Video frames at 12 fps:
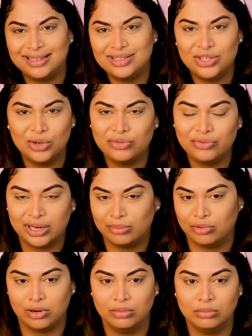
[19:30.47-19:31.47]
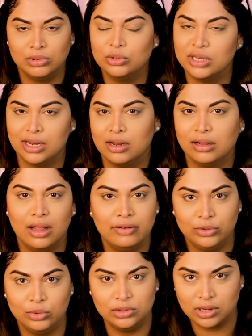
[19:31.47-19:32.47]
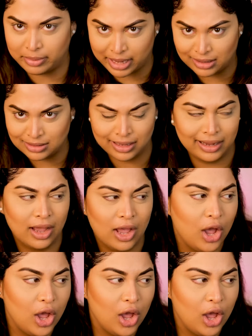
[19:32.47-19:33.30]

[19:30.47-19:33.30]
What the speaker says: that's your freaking problem losing a glove, you dumbass. Like,